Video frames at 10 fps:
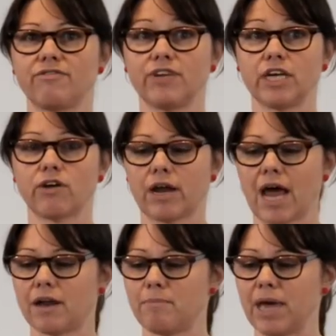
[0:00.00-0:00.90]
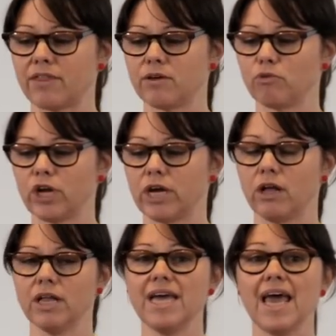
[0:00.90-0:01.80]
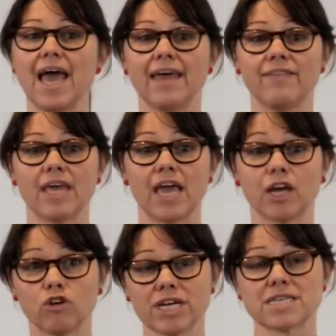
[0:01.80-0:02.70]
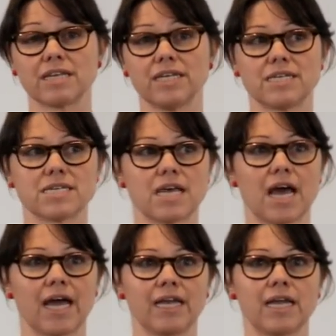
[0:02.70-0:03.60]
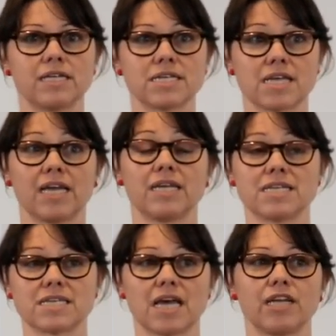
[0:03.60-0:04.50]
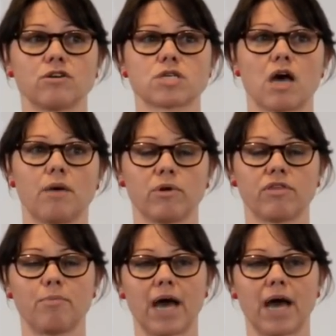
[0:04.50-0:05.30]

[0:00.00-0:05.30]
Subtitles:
and figure out how to make them real. And increasingly, design and designers come with a